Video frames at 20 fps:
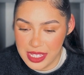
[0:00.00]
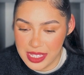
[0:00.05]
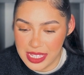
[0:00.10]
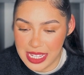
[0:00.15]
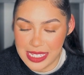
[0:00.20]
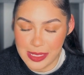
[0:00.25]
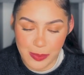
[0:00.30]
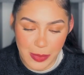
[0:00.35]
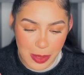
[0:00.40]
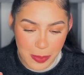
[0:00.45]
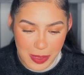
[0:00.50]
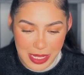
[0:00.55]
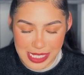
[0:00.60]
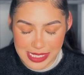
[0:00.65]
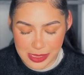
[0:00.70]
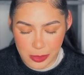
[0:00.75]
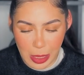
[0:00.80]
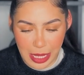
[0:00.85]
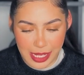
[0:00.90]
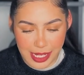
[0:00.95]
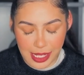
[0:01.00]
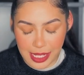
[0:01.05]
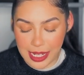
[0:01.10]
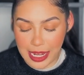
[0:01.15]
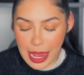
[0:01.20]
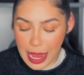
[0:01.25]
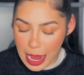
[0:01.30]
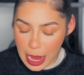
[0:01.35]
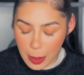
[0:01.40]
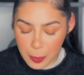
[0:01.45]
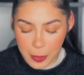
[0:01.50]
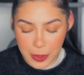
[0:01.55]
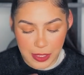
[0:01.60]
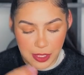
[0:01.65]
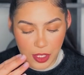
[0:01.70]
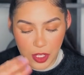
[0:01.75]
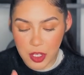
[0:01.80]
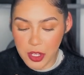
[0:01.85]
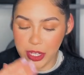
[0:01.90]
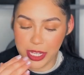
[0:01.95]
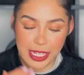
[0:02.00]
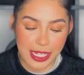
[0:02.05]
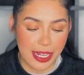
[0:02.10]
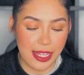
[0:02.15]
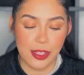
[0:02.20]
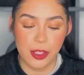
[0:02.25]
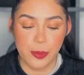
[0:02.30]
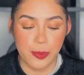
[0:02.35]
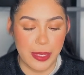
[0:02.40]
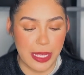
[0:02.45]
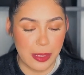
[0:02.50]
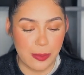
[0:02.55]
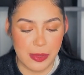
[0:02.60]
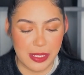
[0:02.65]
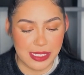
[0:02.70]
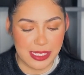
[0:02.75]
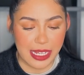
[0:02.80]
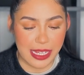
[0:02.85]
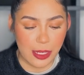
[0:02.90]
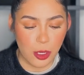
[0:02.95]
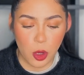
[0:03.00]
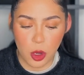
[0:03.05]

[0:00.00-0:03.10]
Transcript: that maybe it's like an app and you're looking at your baby's like